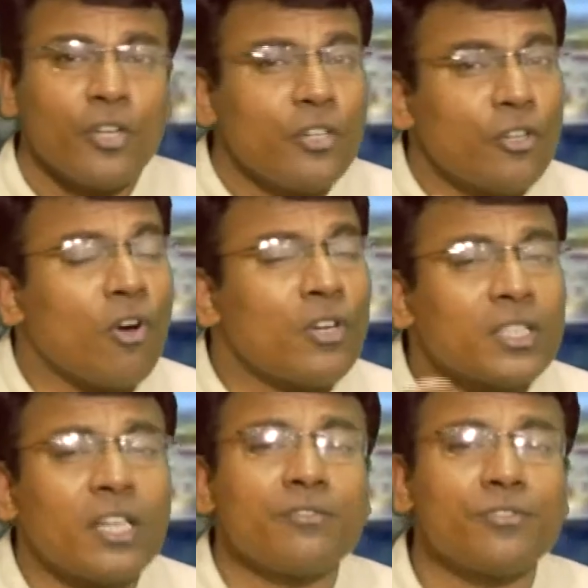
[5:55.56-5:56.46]

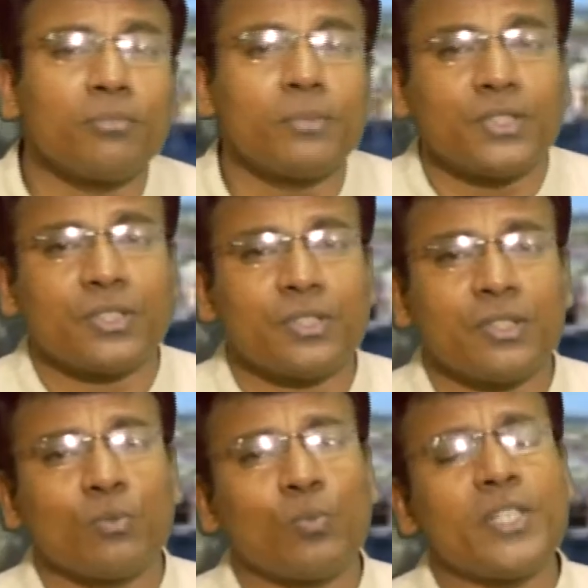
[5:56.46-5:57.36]
Non-conformists.
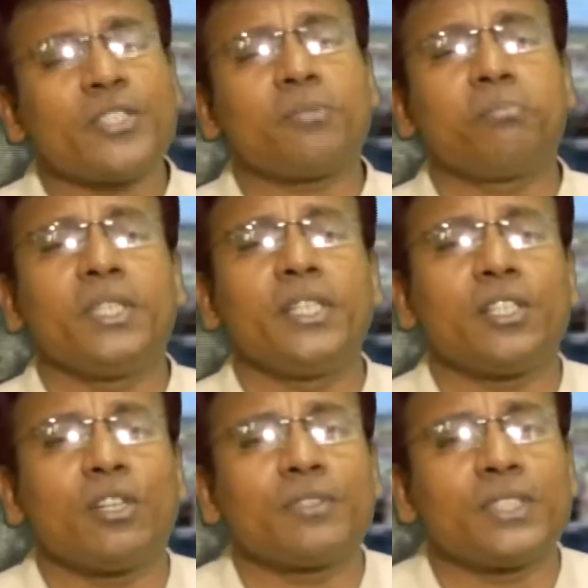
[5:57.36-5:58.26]
Now, what is the
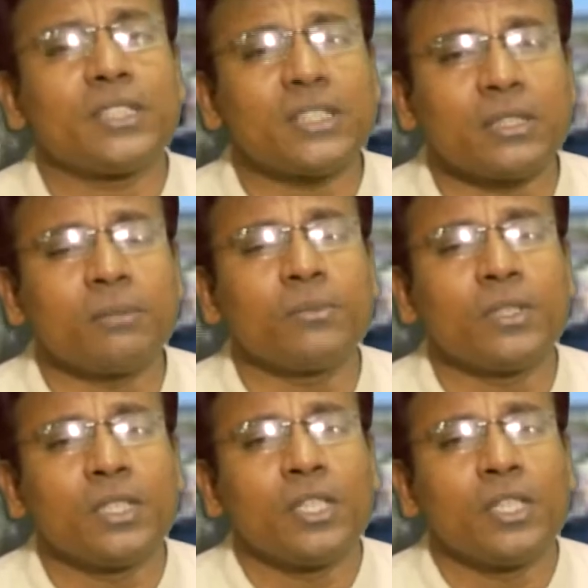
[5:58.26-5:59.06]
meaning of the term